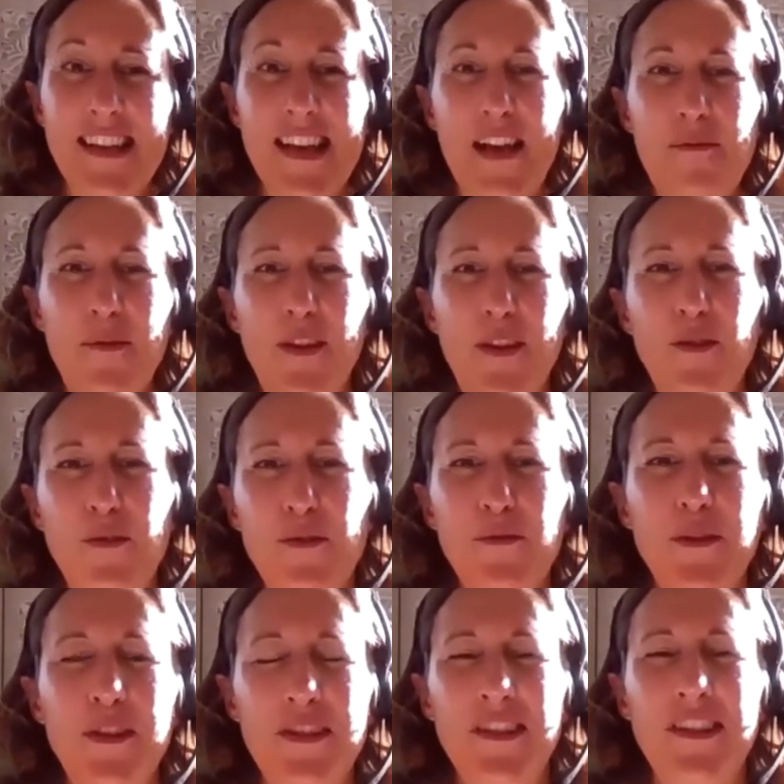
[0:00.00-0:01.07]
I mean, you're
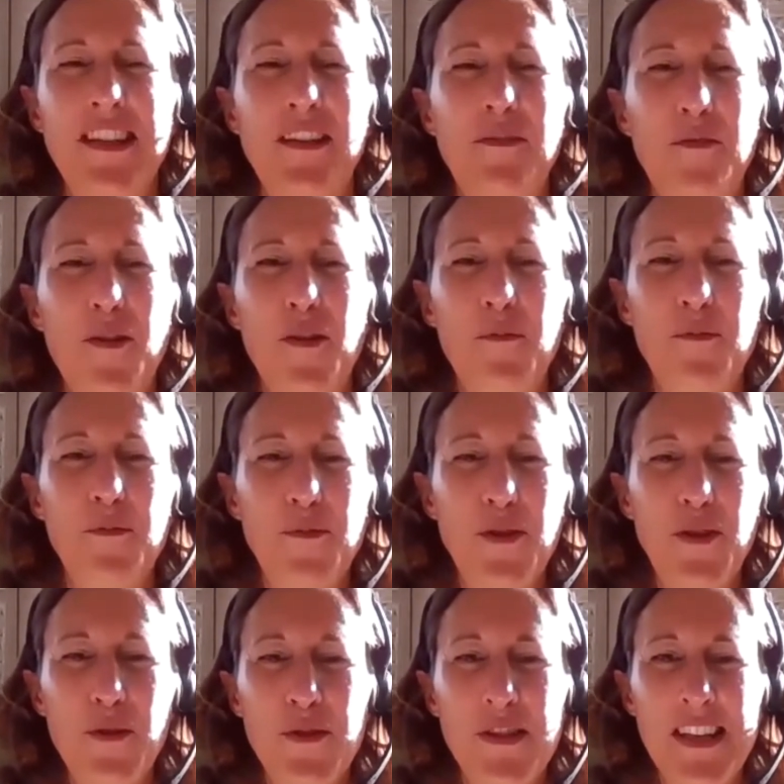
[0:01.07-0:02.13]
originally from
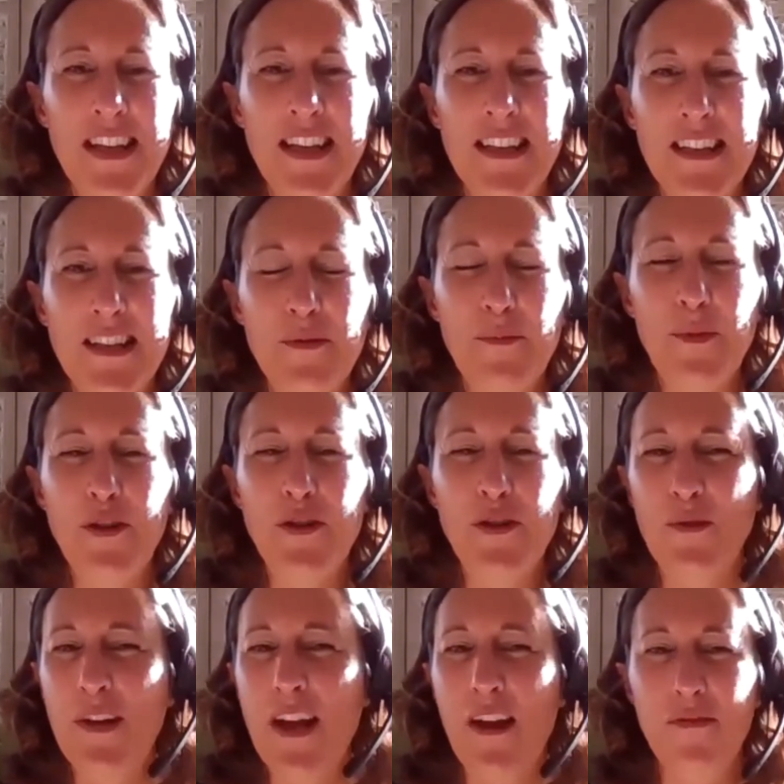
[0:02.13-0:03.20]
New Zealand, but
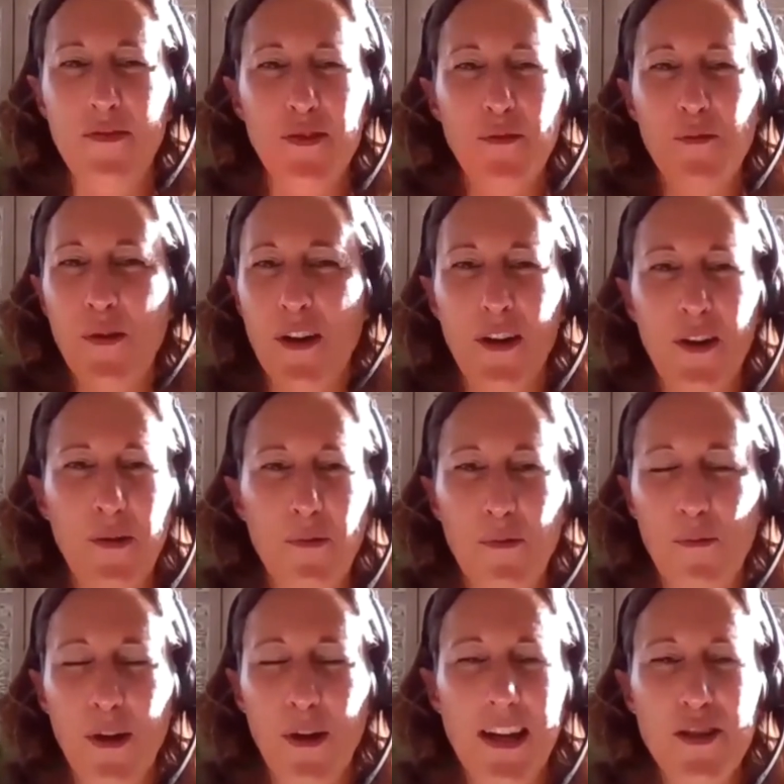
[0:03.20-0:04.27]
you left,
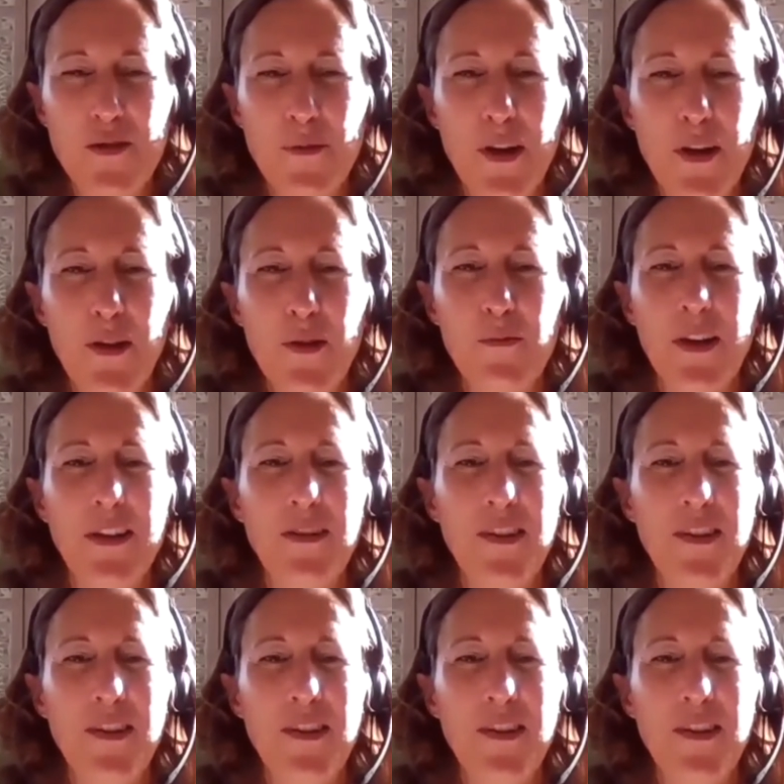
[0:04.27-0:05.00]
what age were you when you left?